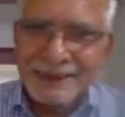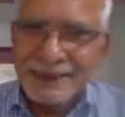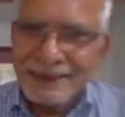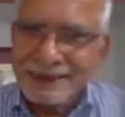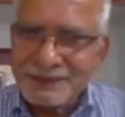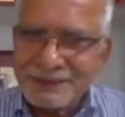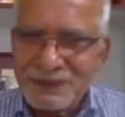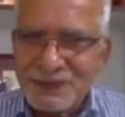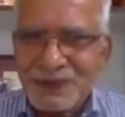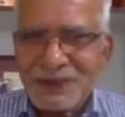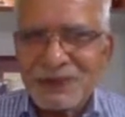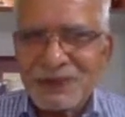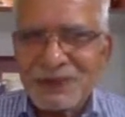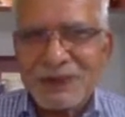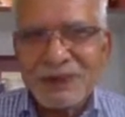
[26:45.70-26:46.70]
And if you want
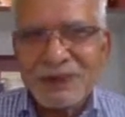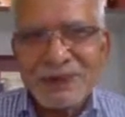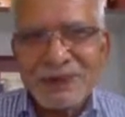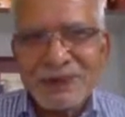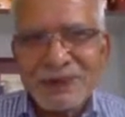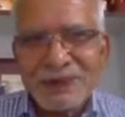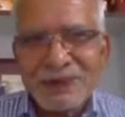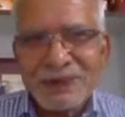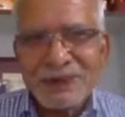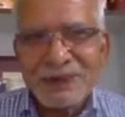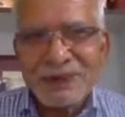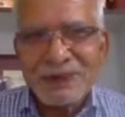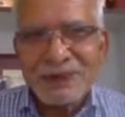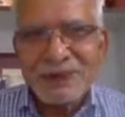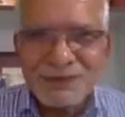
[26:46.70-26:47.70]
to know
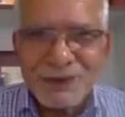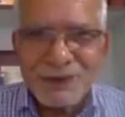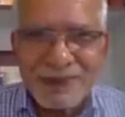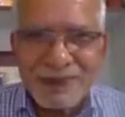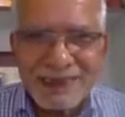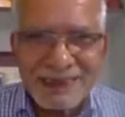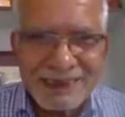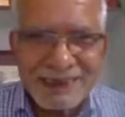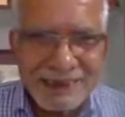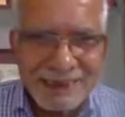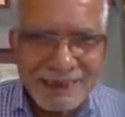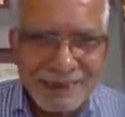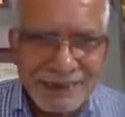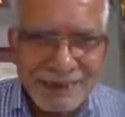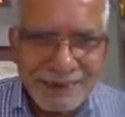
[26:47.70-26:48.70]
where these women
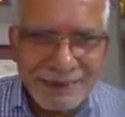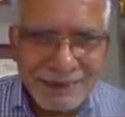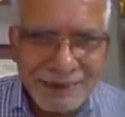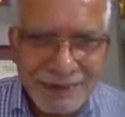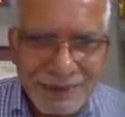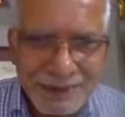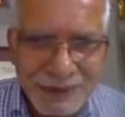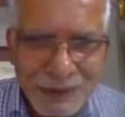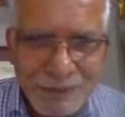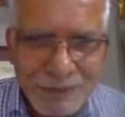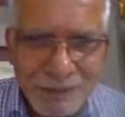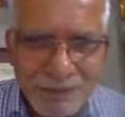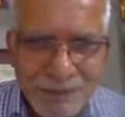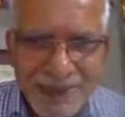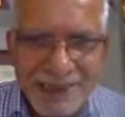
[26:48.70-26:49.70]

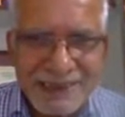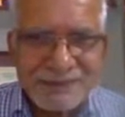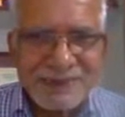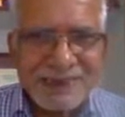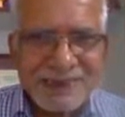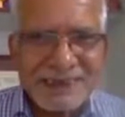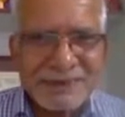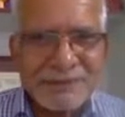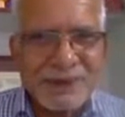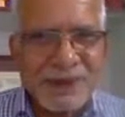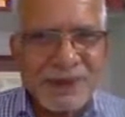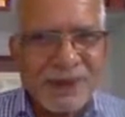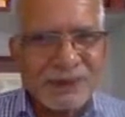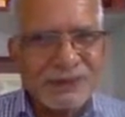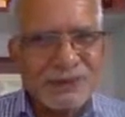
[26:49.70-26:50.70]
Nobel Prize winners
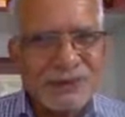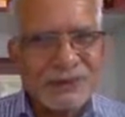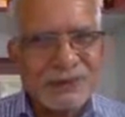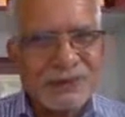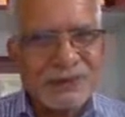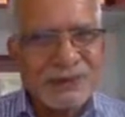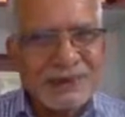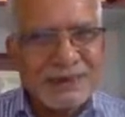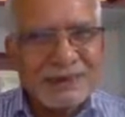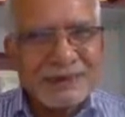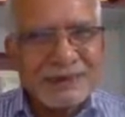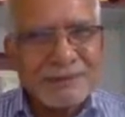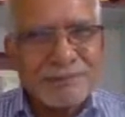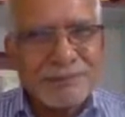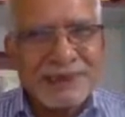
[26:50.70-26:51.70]
belong to,
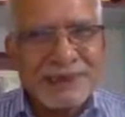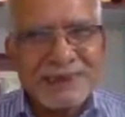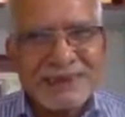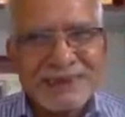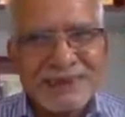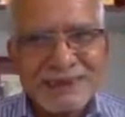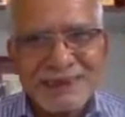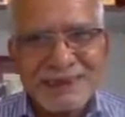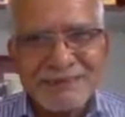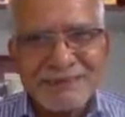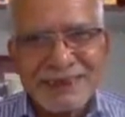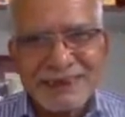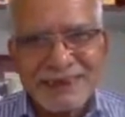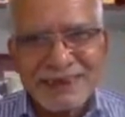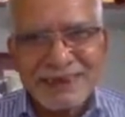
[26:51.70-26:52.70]
the Peace
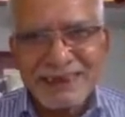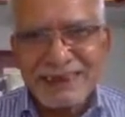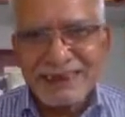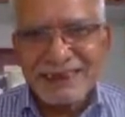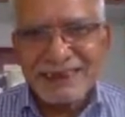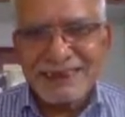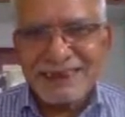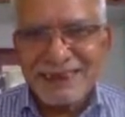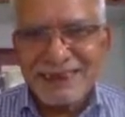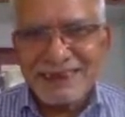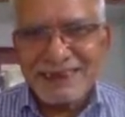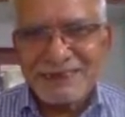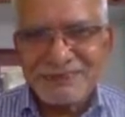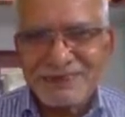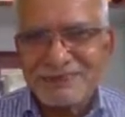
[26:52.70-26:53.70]
17,
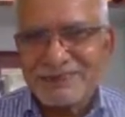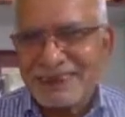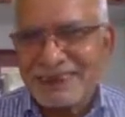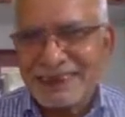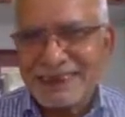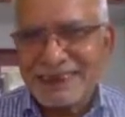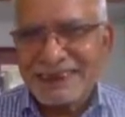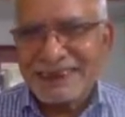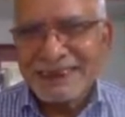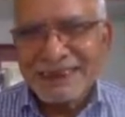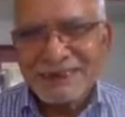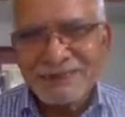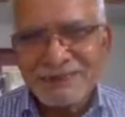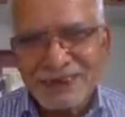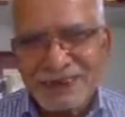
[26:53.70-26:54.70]
Literature 15,
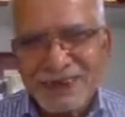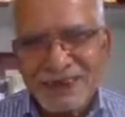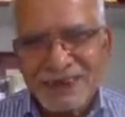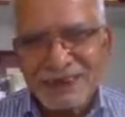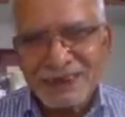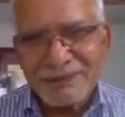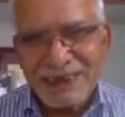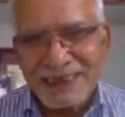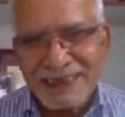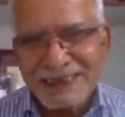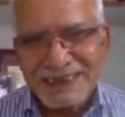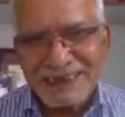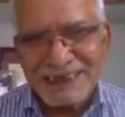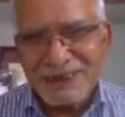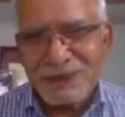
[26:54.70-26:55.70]
Physiology
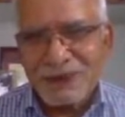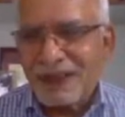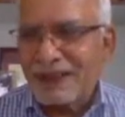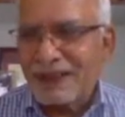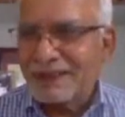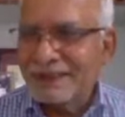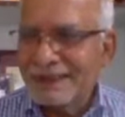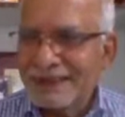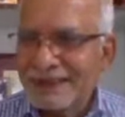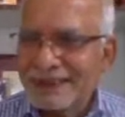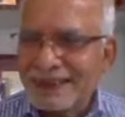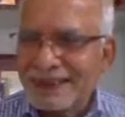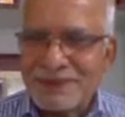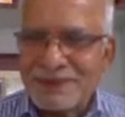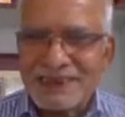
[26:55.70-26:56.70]
Medicine 12,
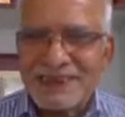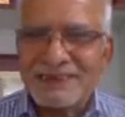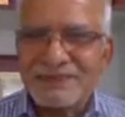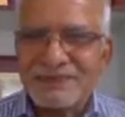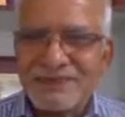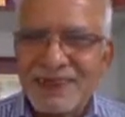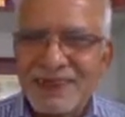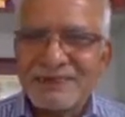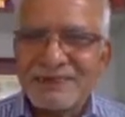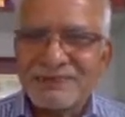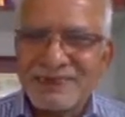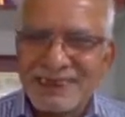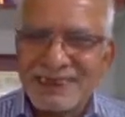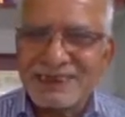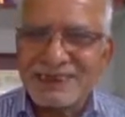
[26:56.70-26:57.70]
Chemistry
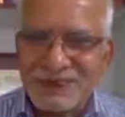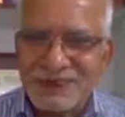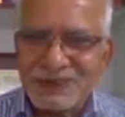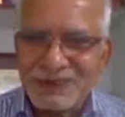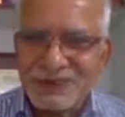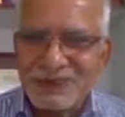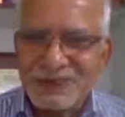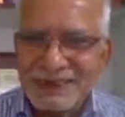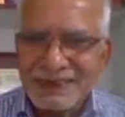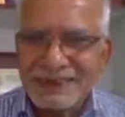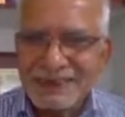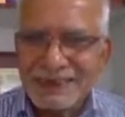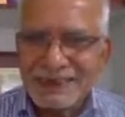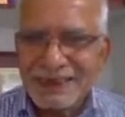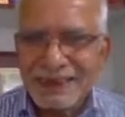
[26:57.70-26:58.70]
5, Physics 2,
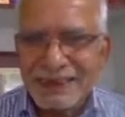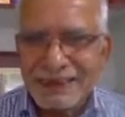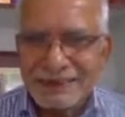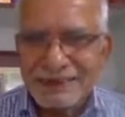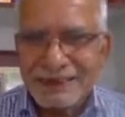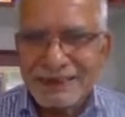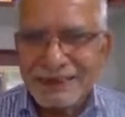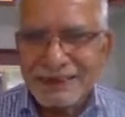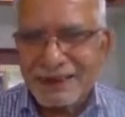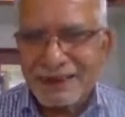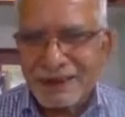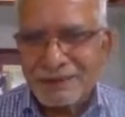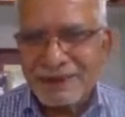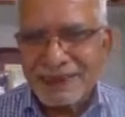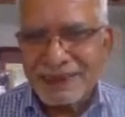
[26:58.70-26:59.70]
and
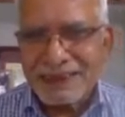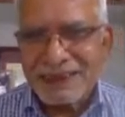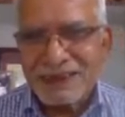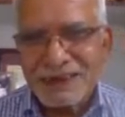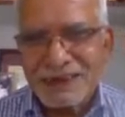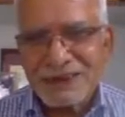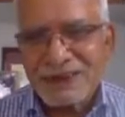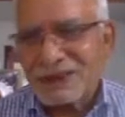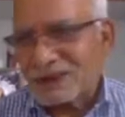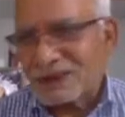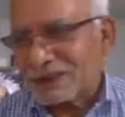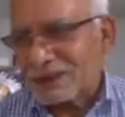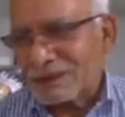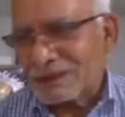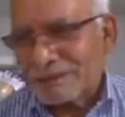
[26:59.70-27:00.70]
Economics 2.